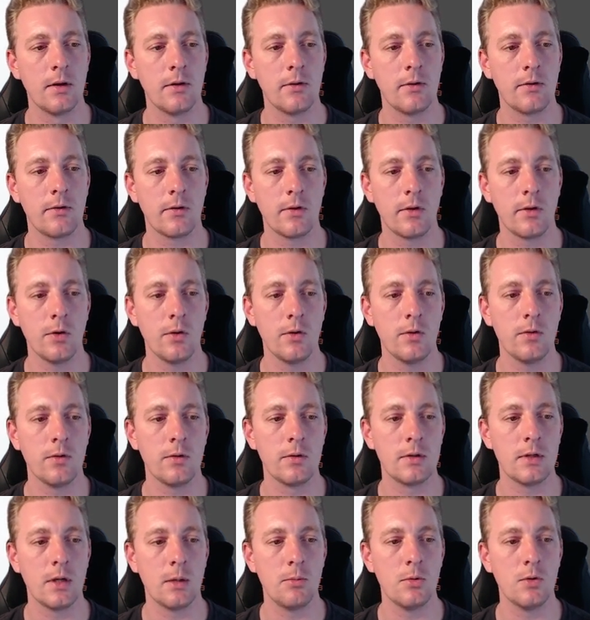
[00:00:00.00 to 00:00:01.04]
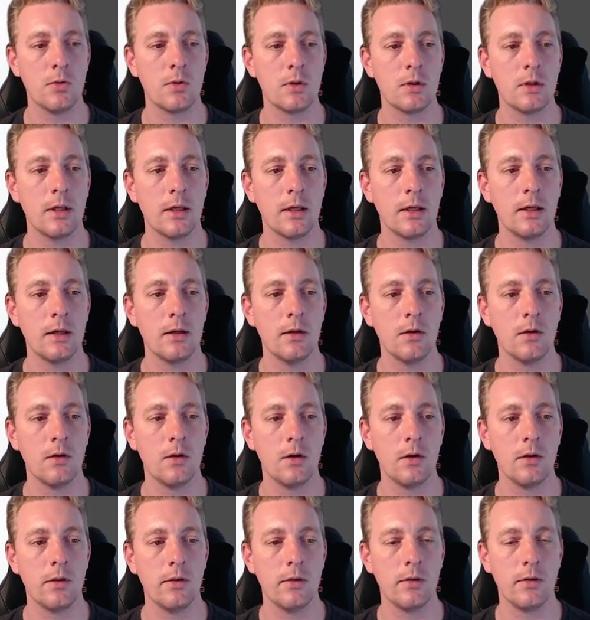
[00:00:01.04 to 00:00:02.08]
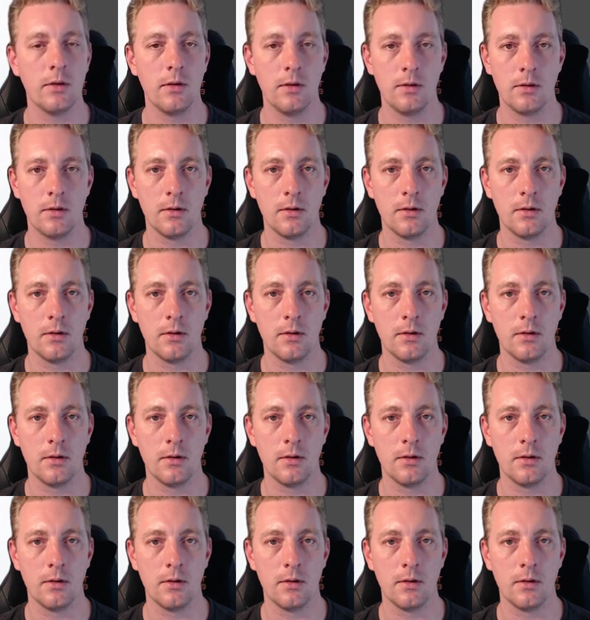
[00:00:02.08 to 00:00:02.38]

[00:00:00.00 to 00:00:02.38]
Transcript: slow double clicking on